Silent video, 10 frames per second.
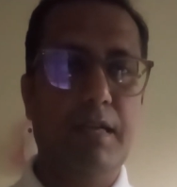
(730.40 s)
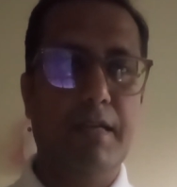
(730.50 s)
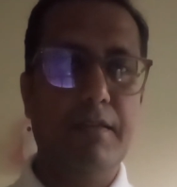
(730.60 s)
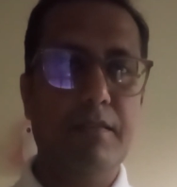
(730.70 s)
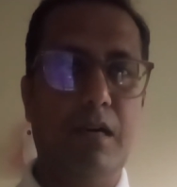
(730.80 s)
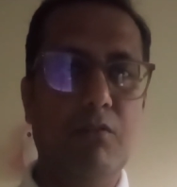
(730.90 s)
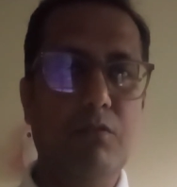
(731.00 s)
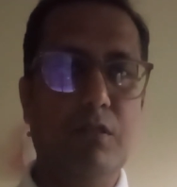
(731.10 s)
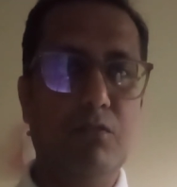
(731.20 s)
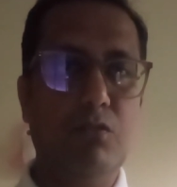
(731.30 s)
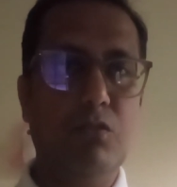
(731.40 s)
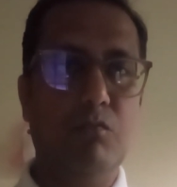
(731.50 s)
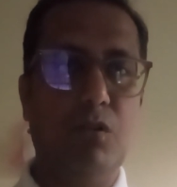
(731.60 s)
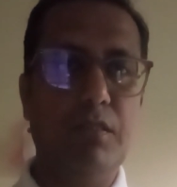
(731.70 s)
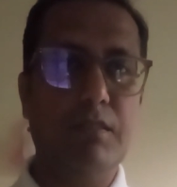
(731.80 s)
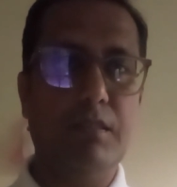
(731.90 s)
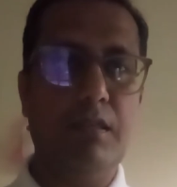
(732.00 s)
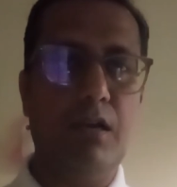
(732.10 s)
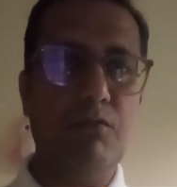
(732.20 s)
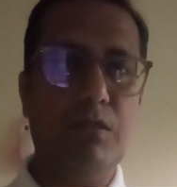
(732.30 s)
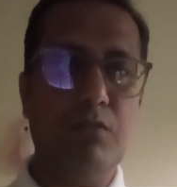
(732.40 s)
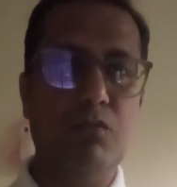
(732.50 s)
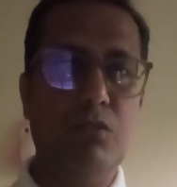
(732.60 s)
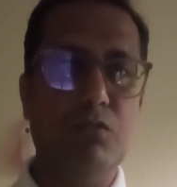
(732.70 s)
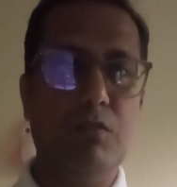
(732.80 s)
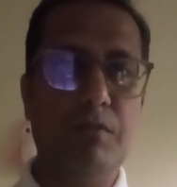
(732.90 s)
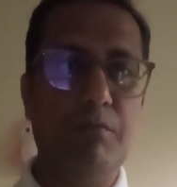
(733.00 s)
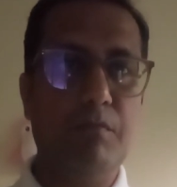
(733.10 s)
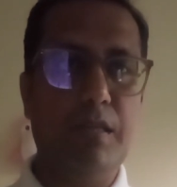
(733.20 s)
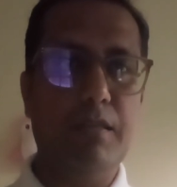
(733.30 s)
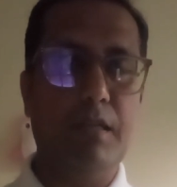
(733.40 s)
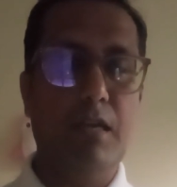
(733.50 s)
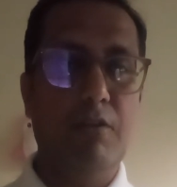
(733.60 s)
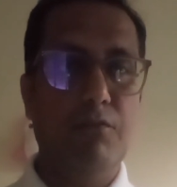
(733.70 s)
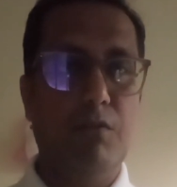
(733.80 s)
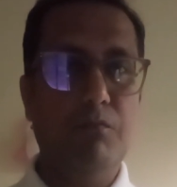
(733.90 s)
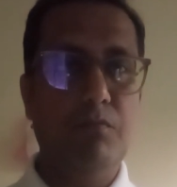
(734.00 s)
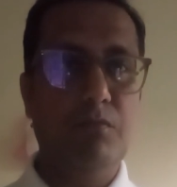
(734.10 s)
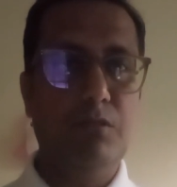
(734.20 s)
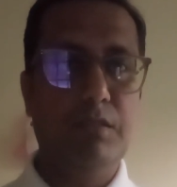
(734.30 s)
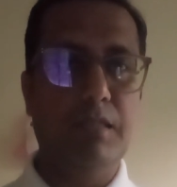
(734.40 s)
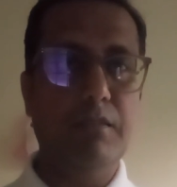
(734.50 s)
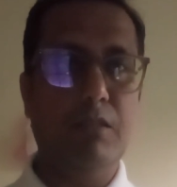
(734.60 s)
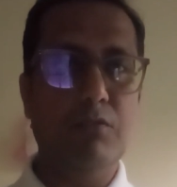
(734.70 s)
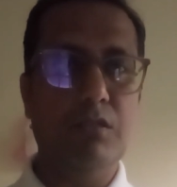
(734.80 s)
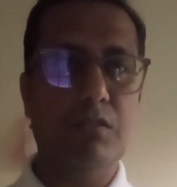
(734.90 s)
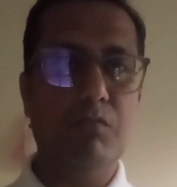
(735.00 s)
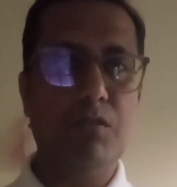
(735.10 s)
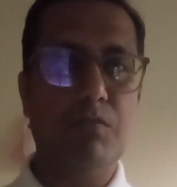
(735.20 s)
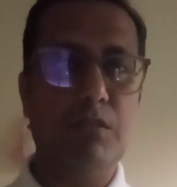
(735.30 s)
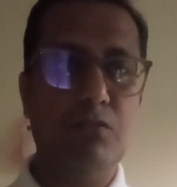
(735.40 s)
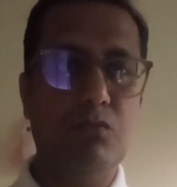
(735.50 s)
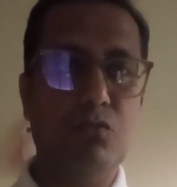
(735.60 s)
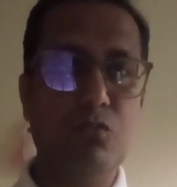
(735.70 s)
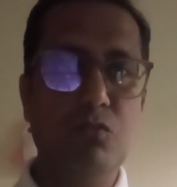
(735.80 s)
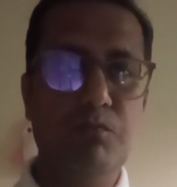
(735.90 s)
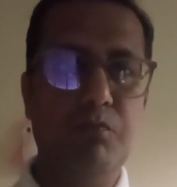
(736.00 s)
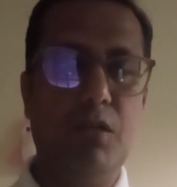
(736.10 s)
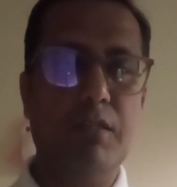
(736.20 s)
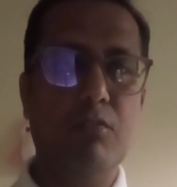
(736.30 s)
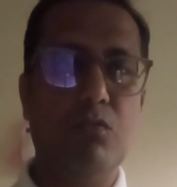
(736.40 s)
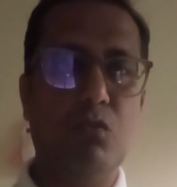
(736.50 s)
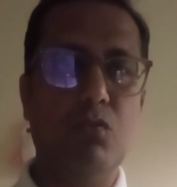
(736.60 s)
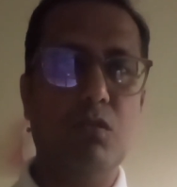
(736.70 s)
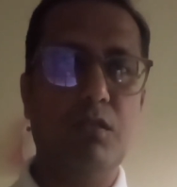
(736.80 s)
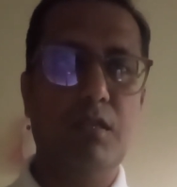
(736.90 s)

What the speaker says: It is how you are going to monitor, how you are going to even make from 10,000 investment to 2 point crore